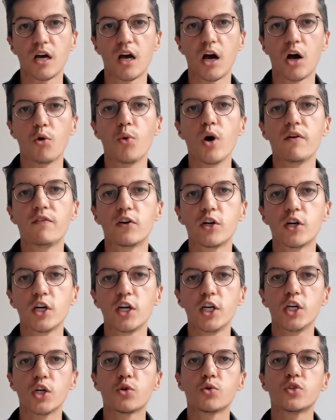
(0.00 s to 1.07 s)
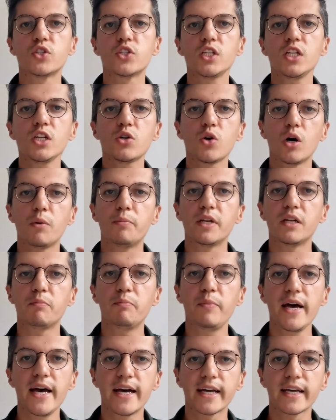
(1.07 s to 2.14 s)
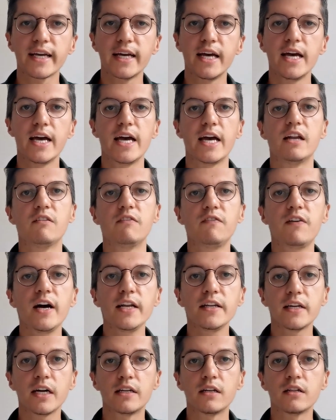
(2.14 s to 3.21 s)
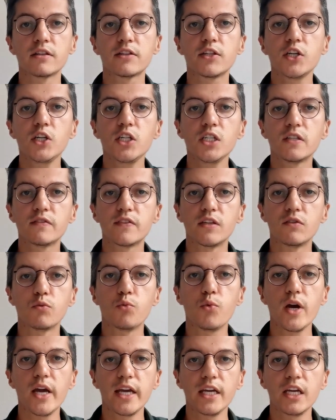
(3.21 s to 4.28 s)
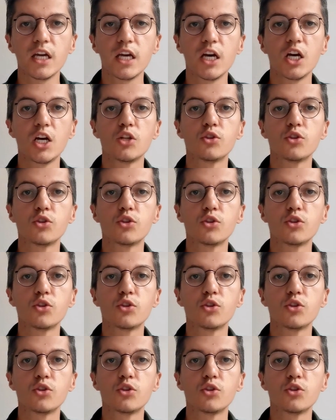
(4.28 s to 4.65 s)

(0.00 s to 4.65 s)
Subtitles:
However, he could still go a bit back and find an alternative way